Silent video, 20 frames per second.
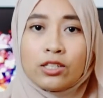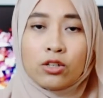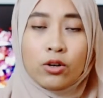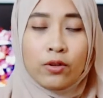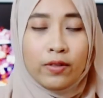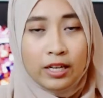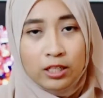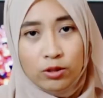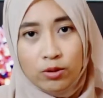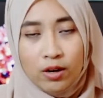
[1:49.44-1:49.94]

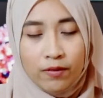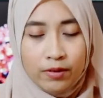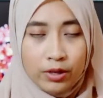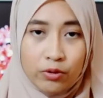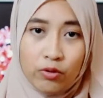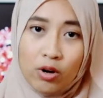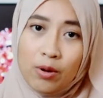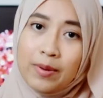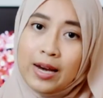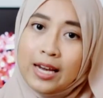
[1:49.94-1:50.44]
So that's one of
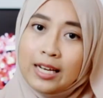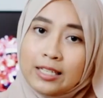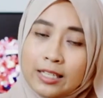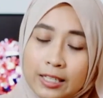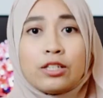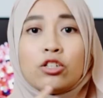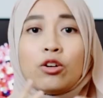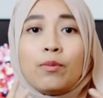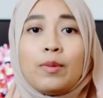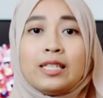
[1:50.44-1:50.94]
the drawbacks.
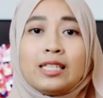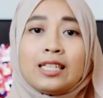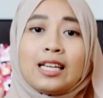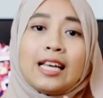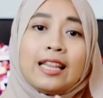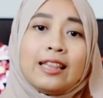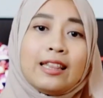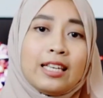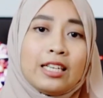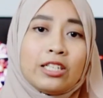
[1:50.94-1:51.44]
So
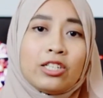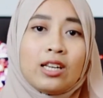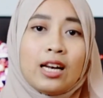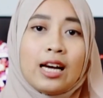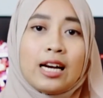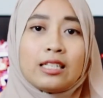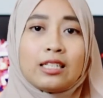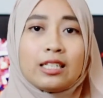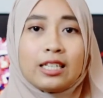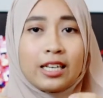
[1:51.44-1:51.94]
basically these
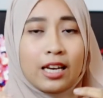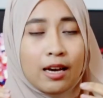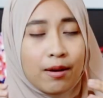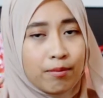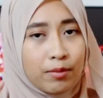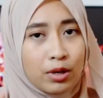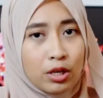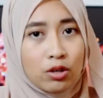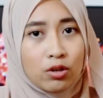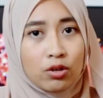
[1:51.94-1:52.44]
LUTs, it
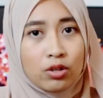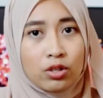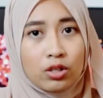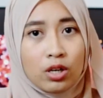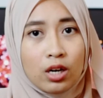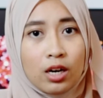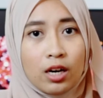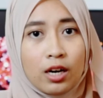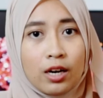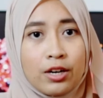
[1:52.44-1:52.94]
can be
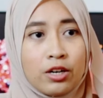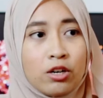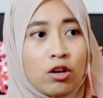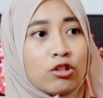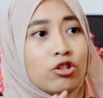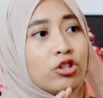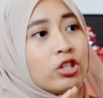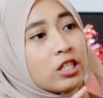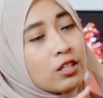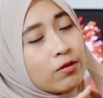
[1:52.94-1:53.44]
used
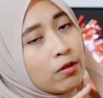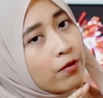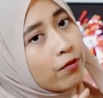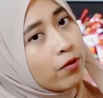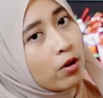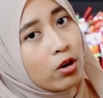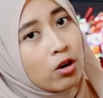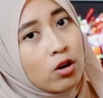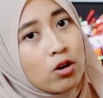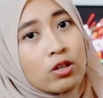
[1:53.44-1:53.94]
not just for
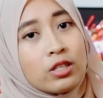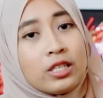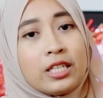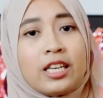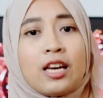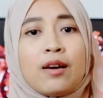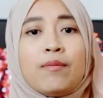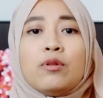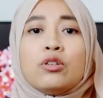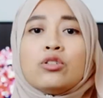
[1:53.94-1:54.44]
photos,
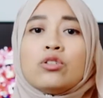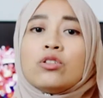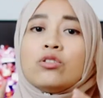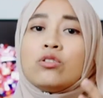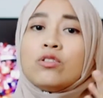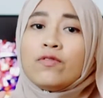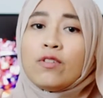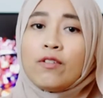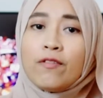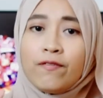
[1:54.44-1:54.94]
it can be used
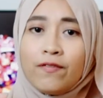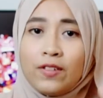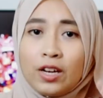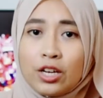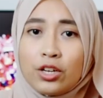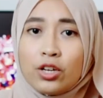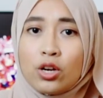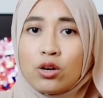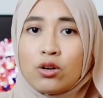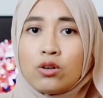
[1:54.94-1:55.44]
also for
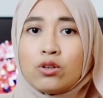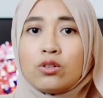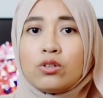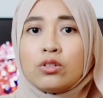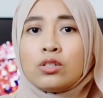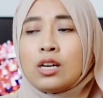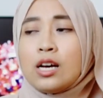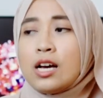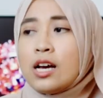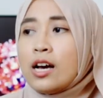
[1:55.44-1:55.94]

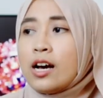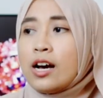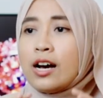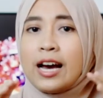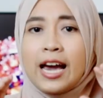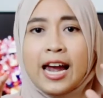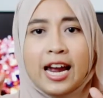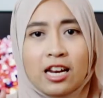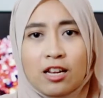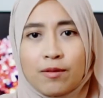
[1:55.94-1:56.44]
videos,
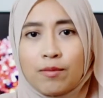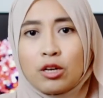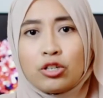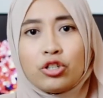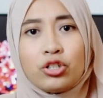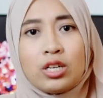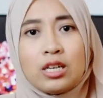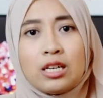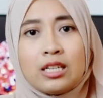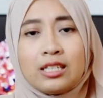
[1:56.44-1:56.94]

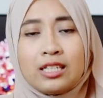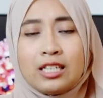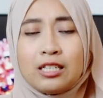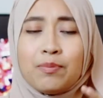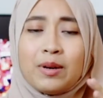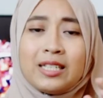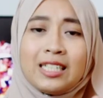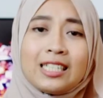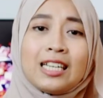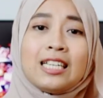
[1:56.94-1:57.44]
animations.
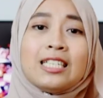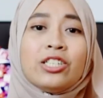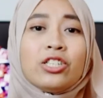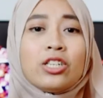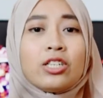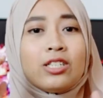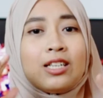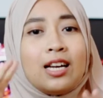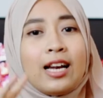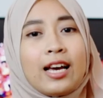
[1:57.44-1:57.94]
It's basically
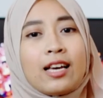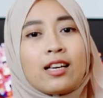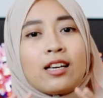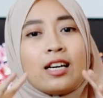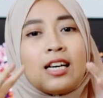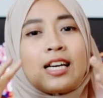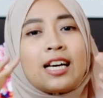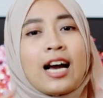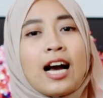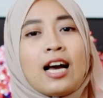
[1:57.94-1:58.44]
just like
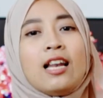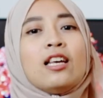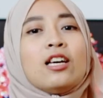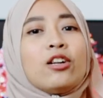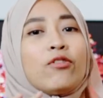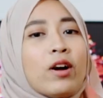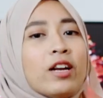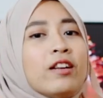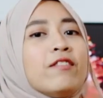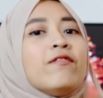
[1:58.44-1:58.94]
a
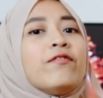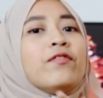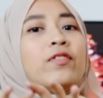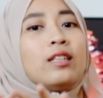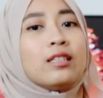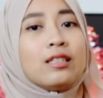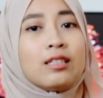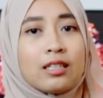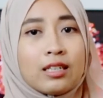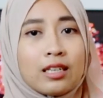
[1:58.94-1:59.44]
color grading
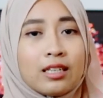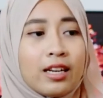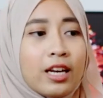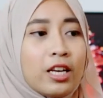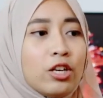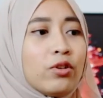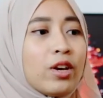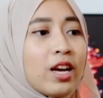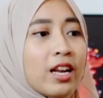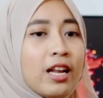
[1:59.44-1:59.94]
filter
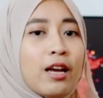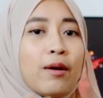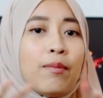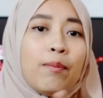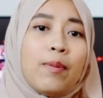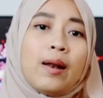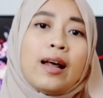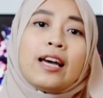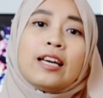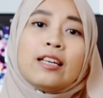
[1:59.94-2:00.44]
that you can
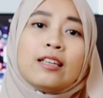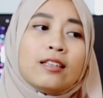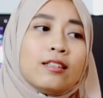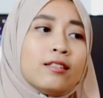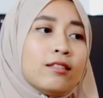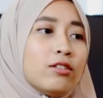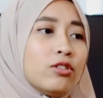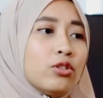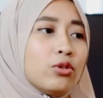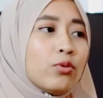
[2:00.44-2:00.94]
apply
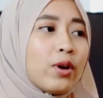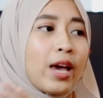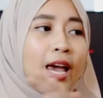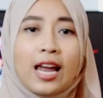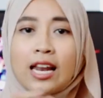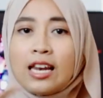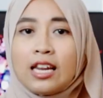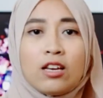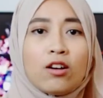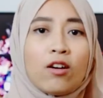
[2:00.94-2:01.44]
to
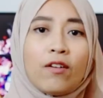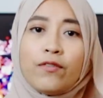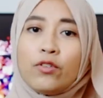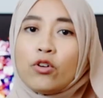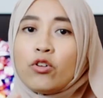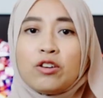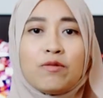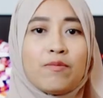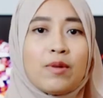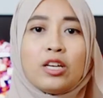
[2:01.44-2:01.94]
any
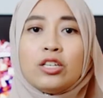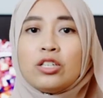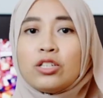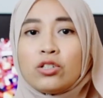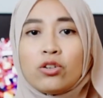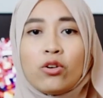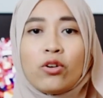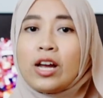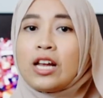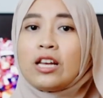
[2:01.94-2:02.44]
of your
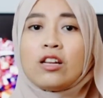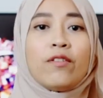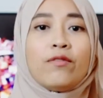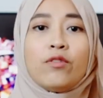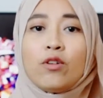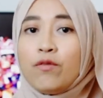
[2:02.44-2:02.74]
images or any